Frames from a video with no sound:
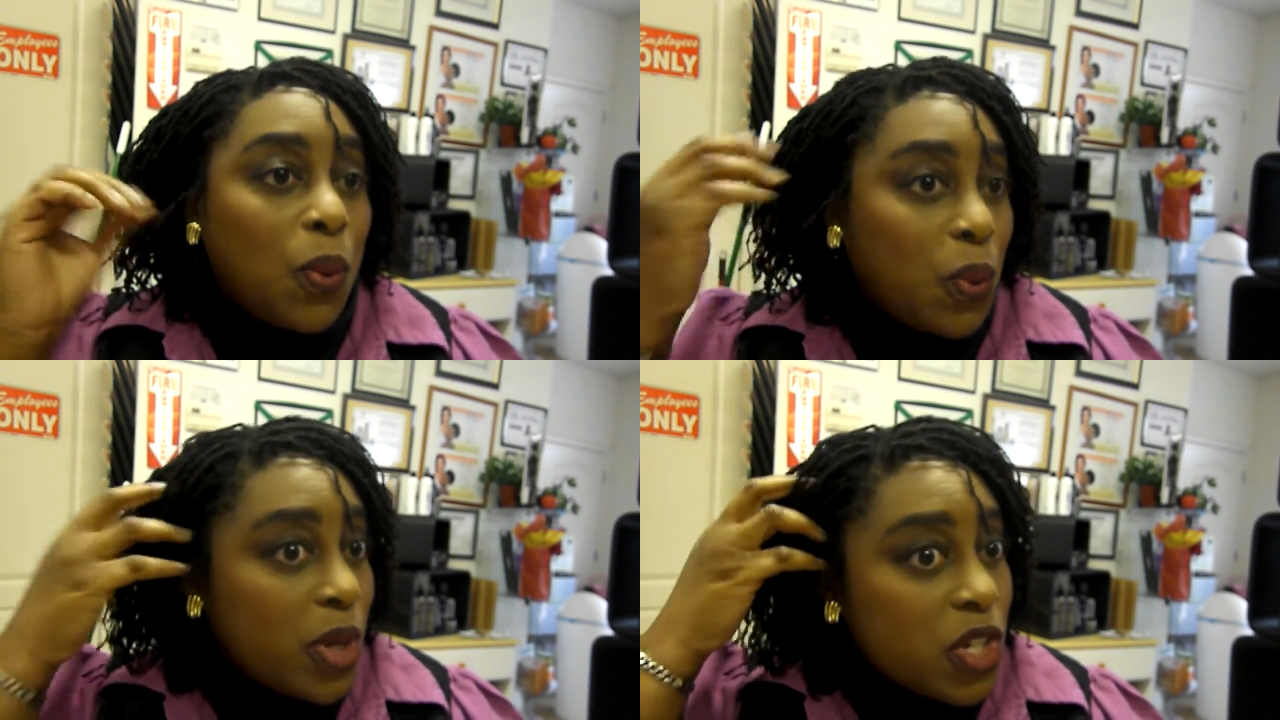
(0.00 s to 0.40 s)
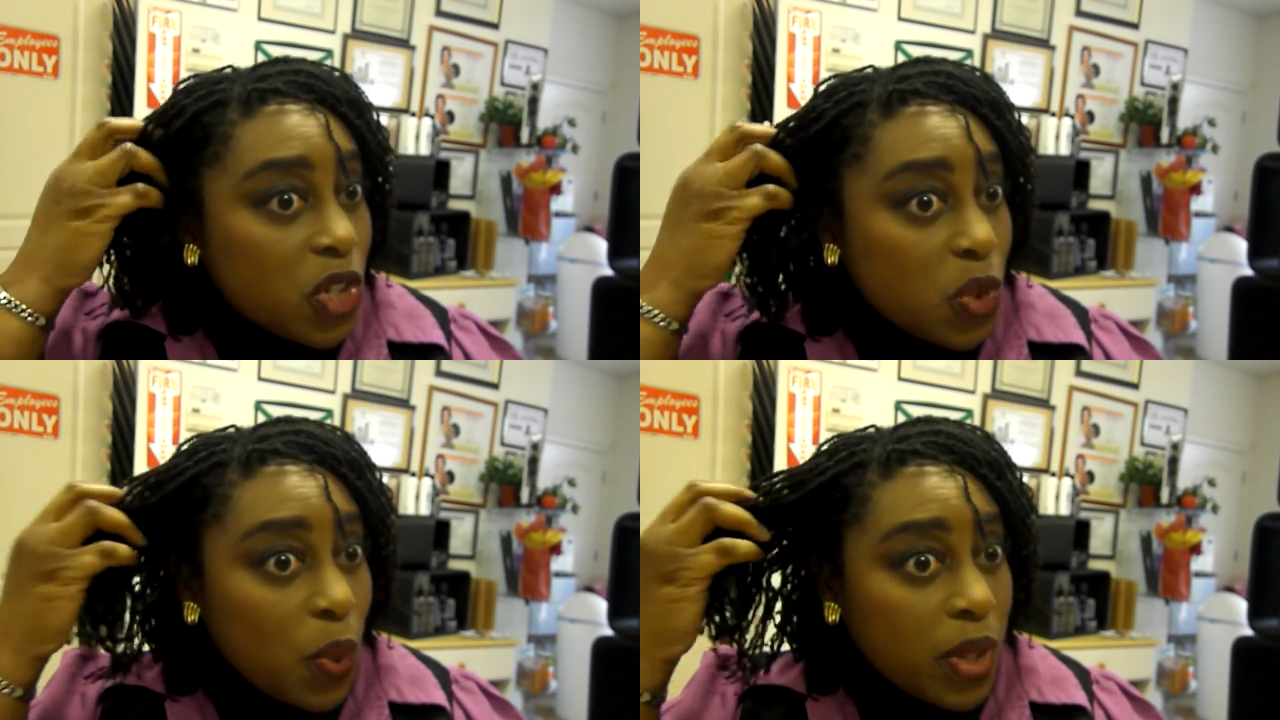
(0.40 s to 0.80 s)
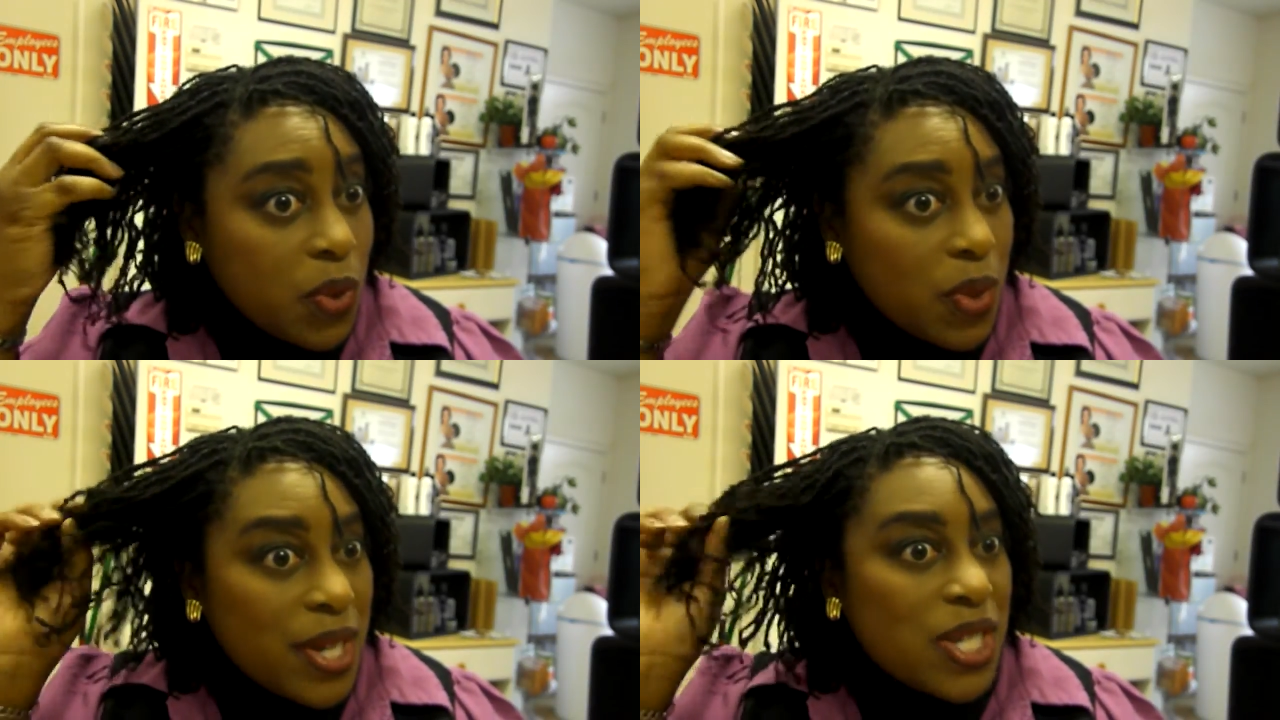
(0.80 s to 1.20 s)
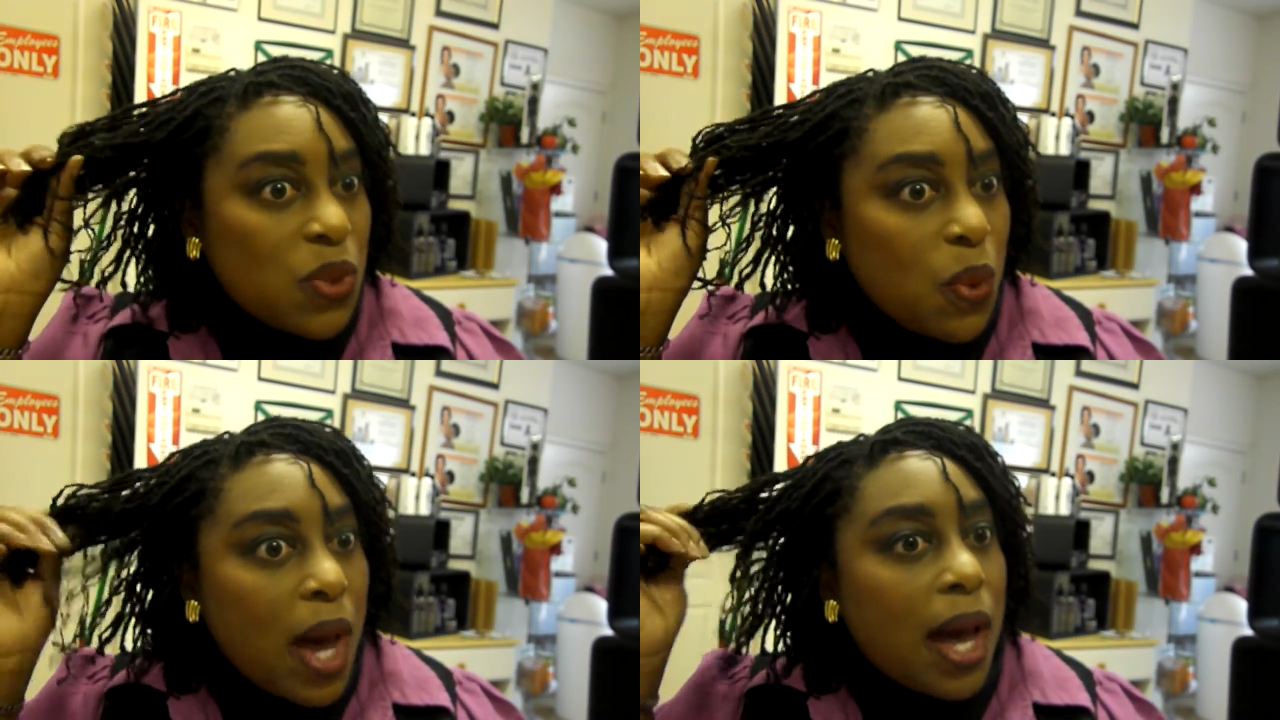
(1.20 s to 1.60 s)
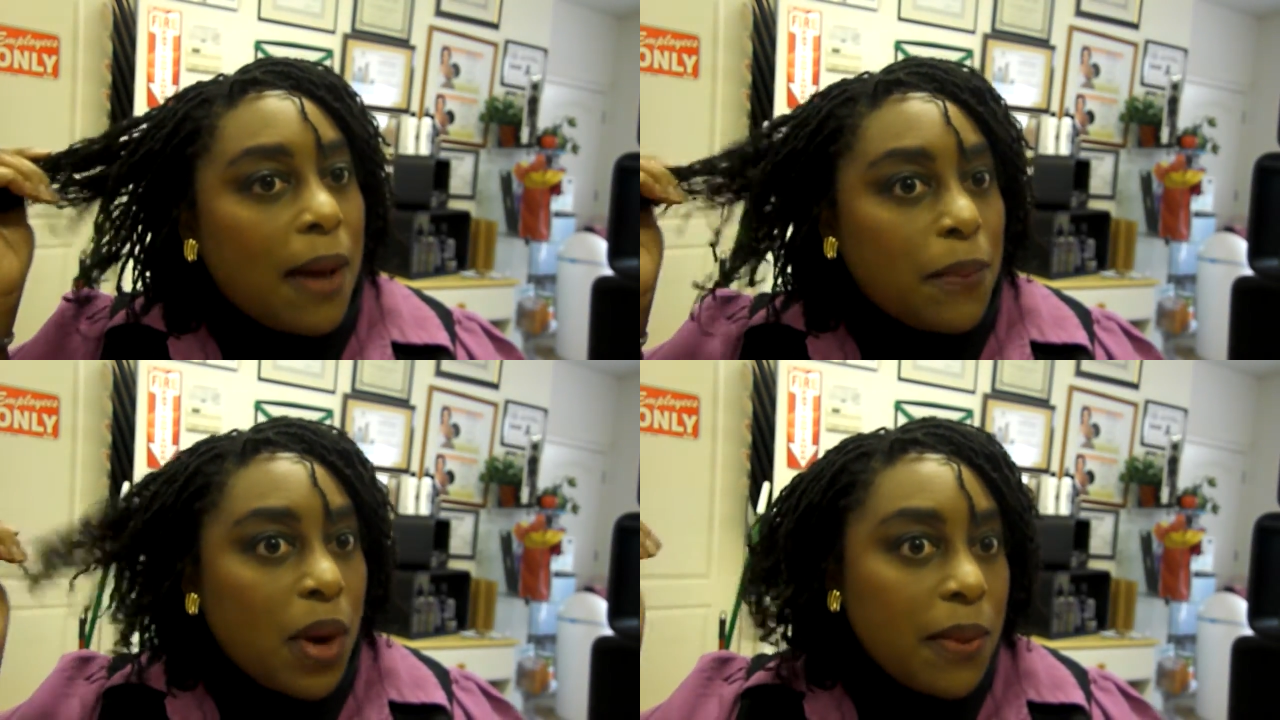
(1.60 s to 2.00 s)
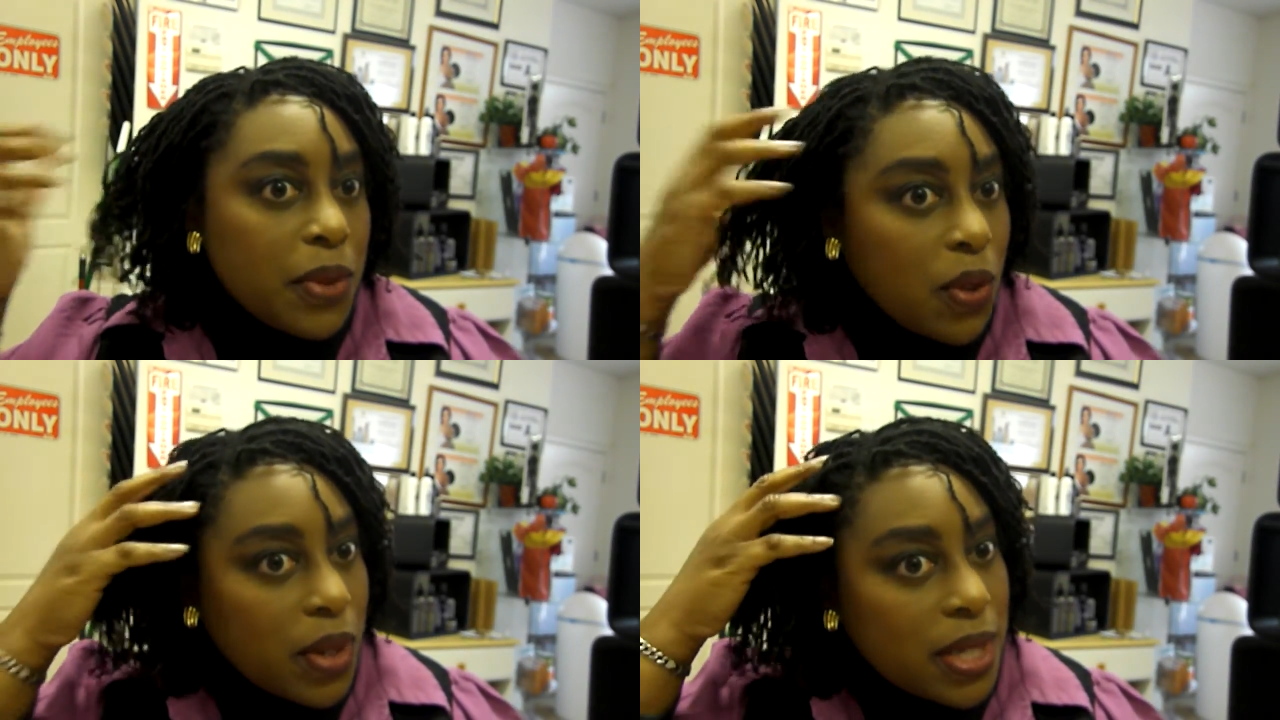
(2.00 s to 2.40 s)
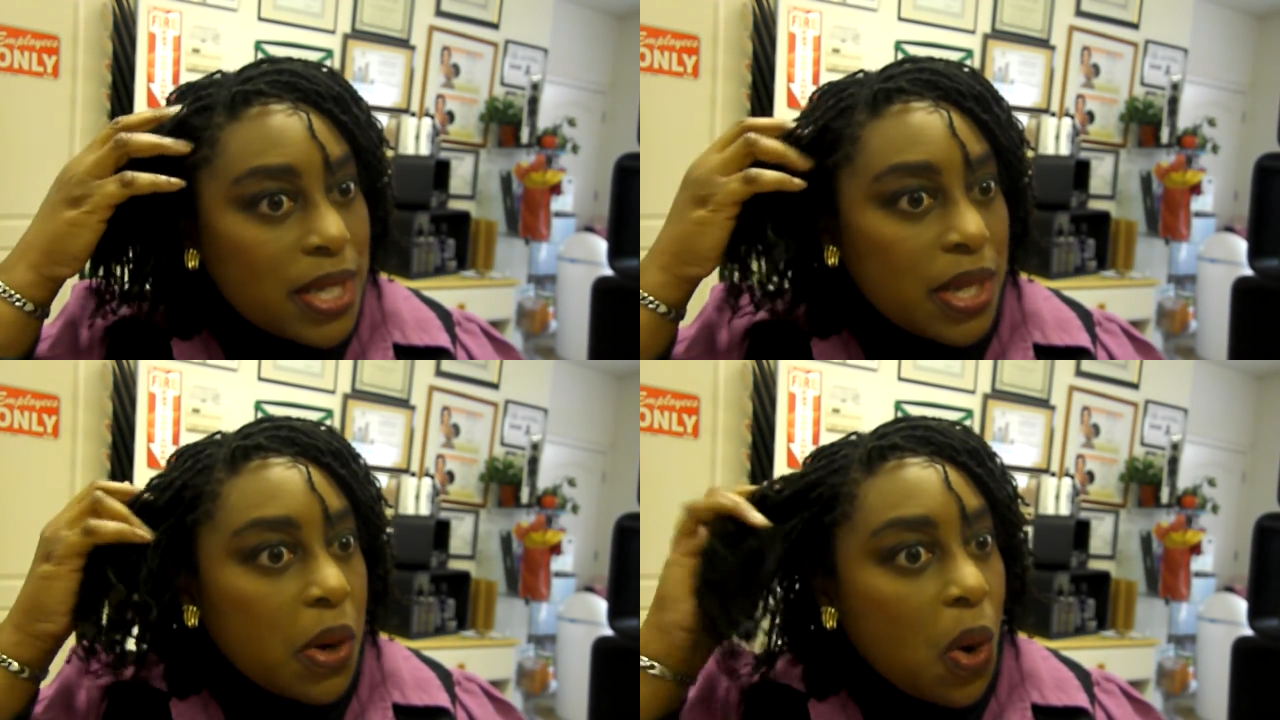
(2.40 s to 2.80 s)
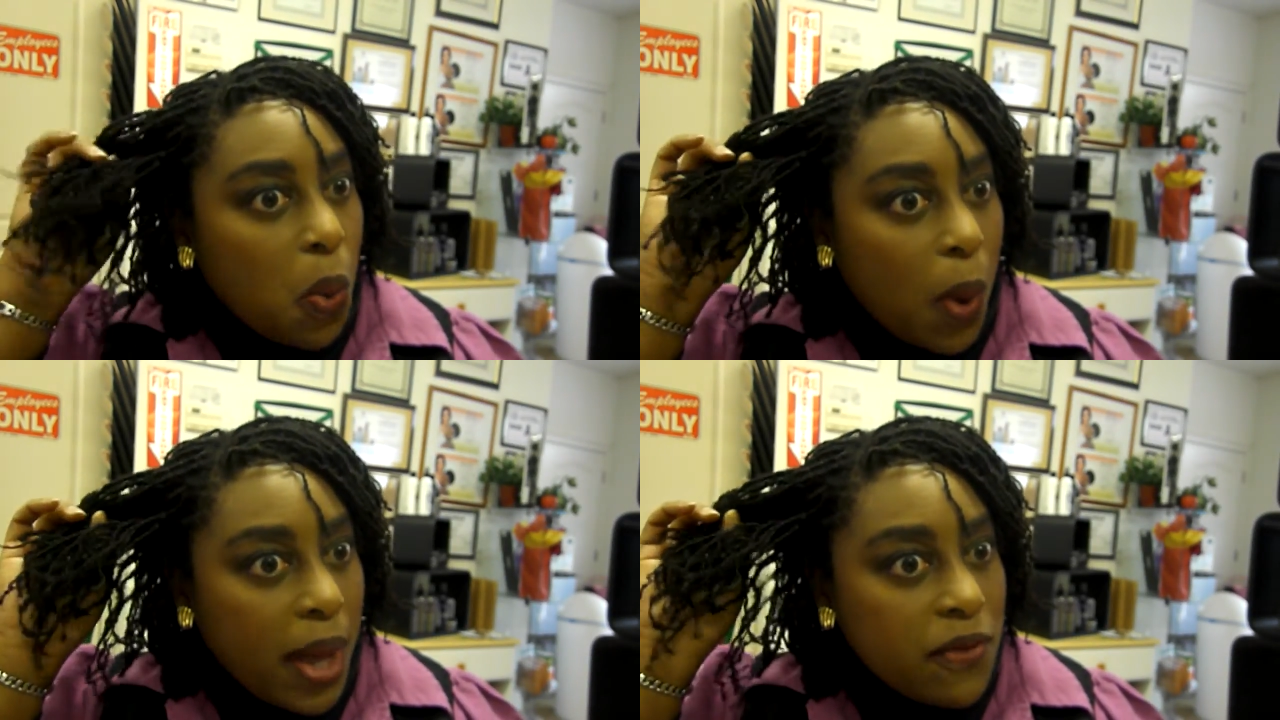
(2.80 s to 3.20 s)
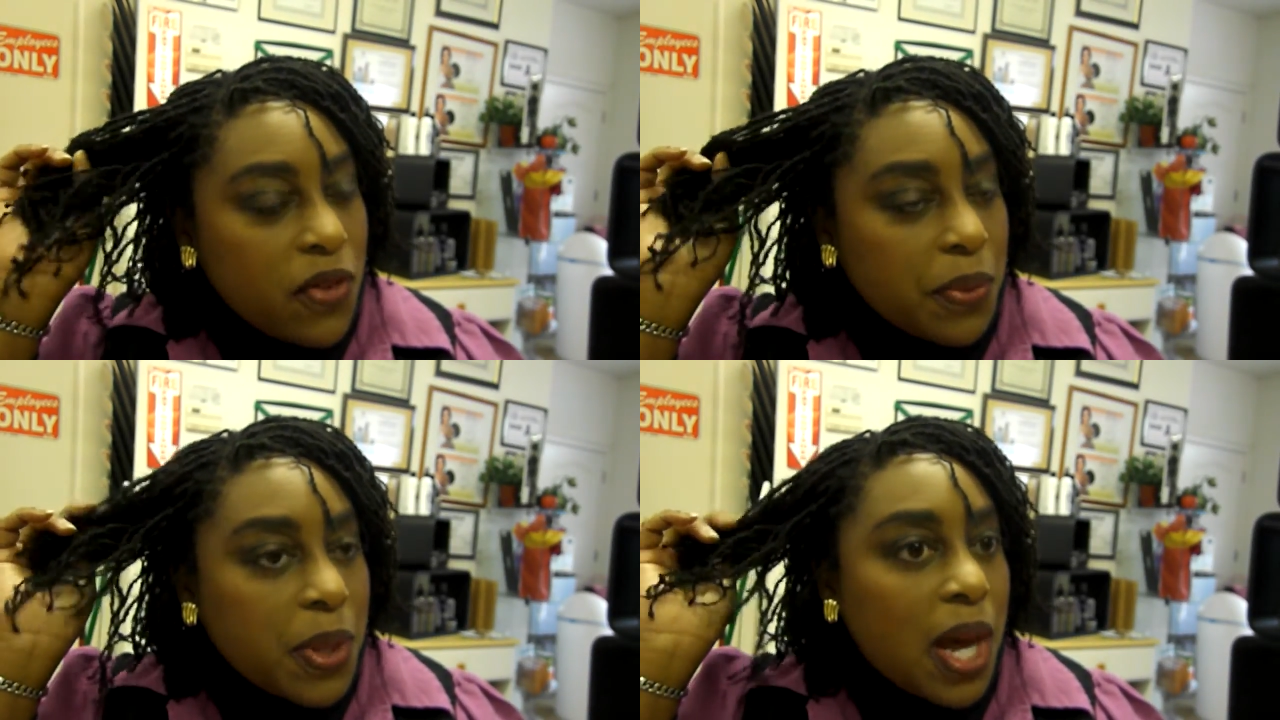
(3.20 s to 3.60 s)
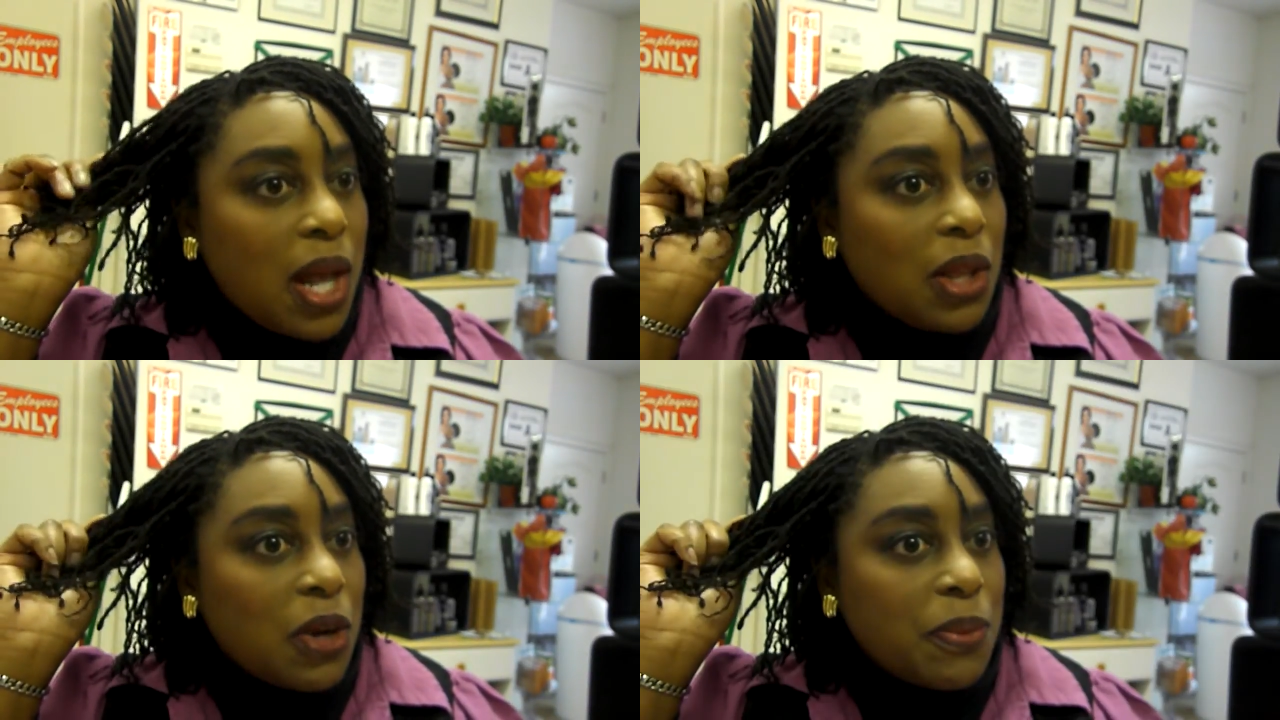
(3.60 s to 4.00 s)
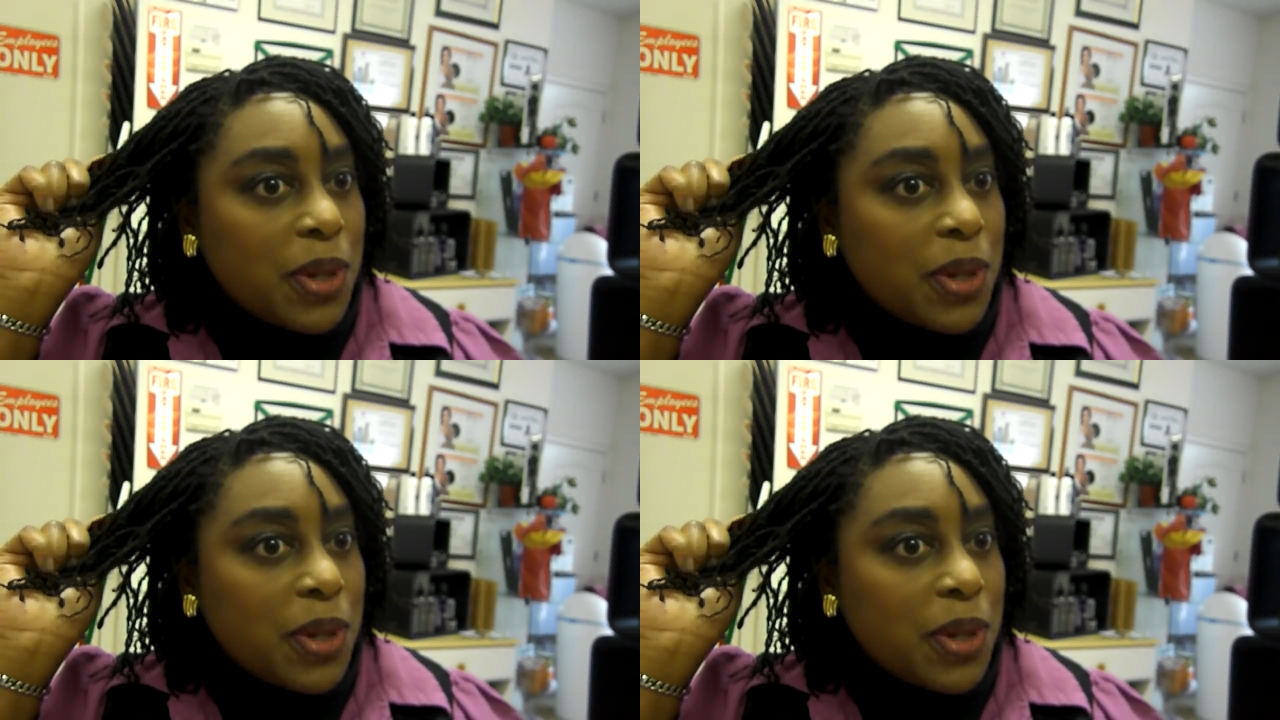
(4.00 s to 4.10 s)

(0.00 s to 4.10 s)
which is one of the reasons why I'm probably going to steer away from color,